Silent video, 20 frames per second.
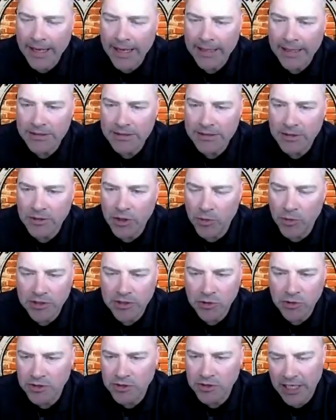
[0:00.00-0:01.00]
And
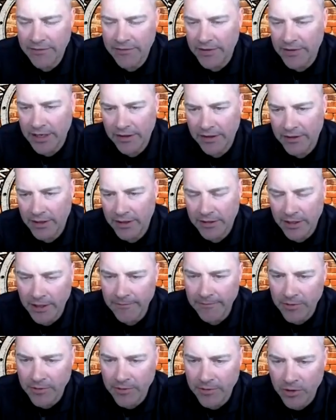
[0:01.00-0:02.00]
there was no sign of
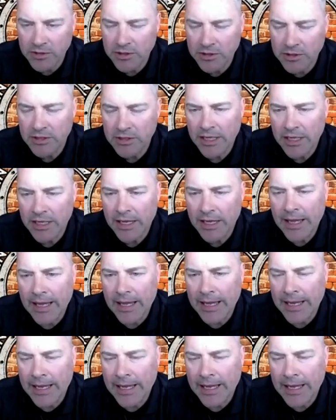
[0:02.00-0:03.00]
anything in the lymph nodes
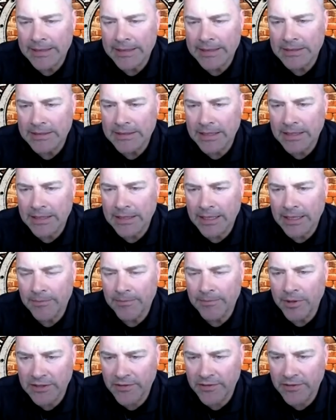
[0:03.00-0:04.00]
and
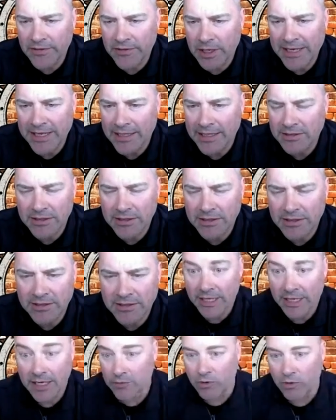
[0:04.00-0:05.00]
no signs of any
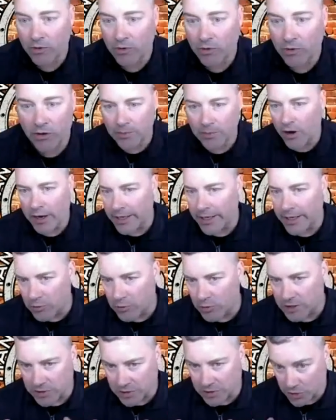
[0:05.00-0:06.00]
metastases anywhere in the
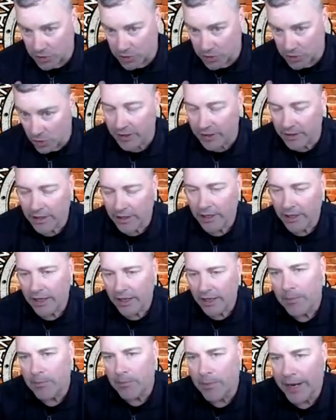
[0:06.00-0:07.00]
body, which was
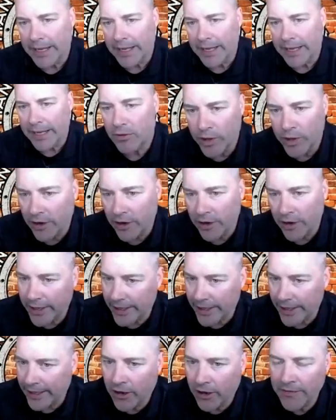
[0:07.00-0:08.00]
good, but
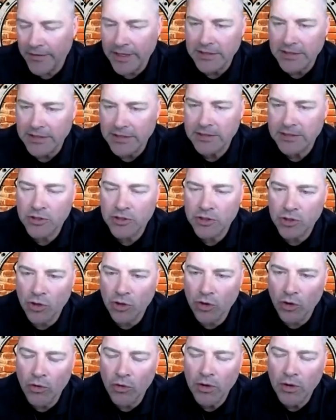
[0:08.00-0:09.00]
we got to get on this.
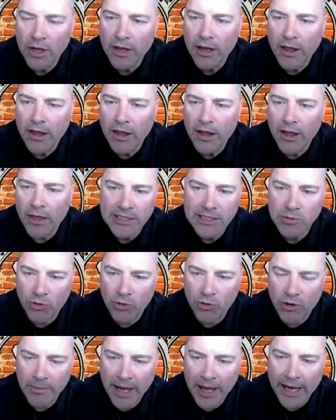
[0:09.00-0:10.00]
So
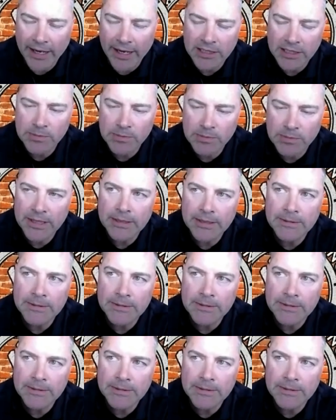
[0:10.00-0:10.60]
that's where I'm at.